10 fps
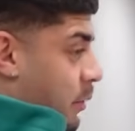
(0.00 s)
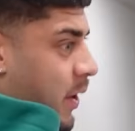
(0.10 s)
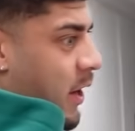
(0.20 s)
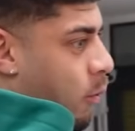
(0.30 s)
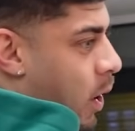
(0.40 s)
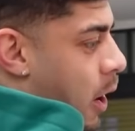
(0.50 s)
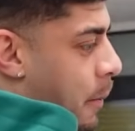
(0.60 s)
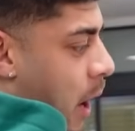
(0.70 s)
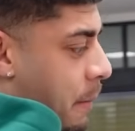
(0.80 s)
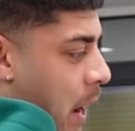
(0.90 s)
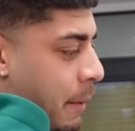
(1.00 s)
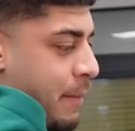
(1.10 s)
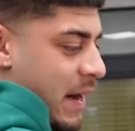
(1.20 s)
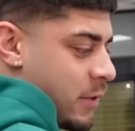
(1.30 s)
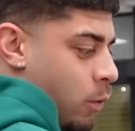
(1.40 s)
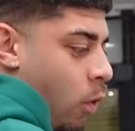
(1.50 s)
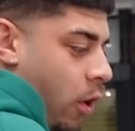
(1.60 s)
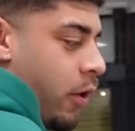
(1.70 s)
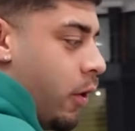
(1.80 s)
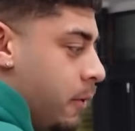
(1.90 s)
done one in a while, but I'm coming back to
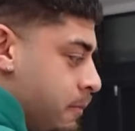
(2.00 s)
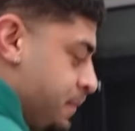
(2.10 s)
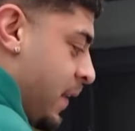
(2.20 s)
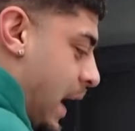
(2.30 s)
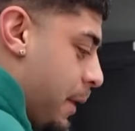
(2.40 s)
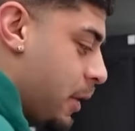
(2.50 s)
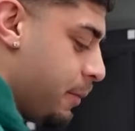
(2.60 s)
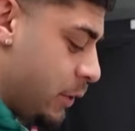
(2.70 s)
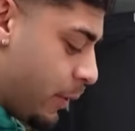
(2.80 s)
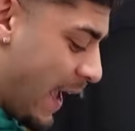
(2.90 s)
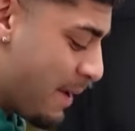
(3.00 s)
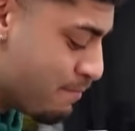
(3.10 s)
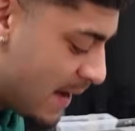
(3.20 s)
Whatnot and I'm going to be doing a